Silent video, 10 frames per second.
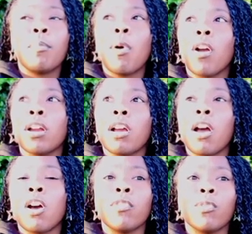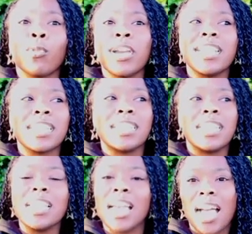part of raising
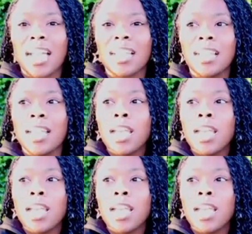Dion.